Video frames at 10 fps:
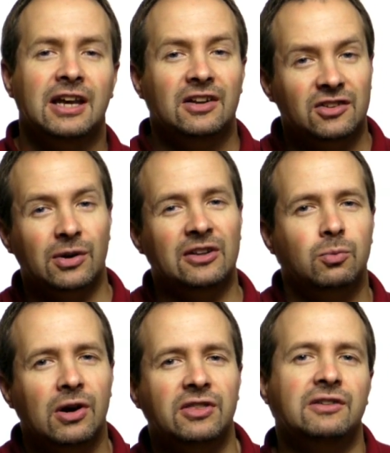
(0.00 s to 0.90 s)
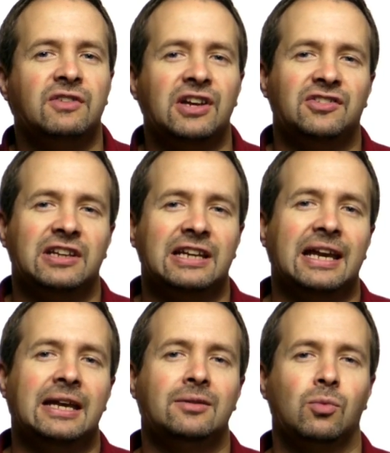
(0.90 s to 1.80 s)
So it's worth investing
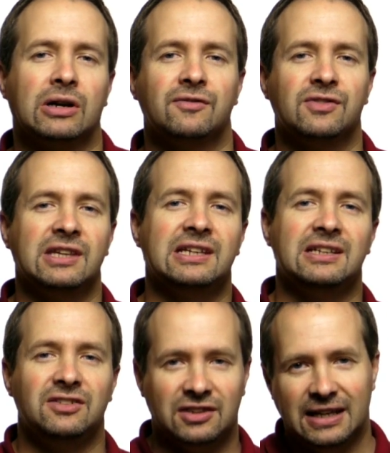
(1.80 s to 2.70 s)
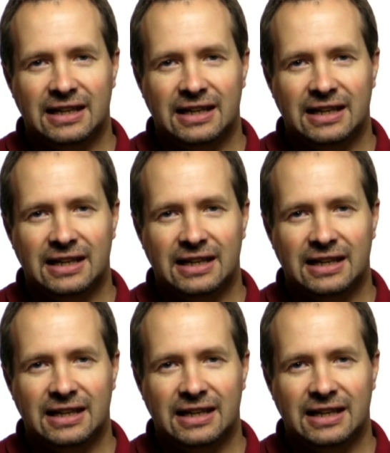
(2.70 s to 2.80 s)
in one of these.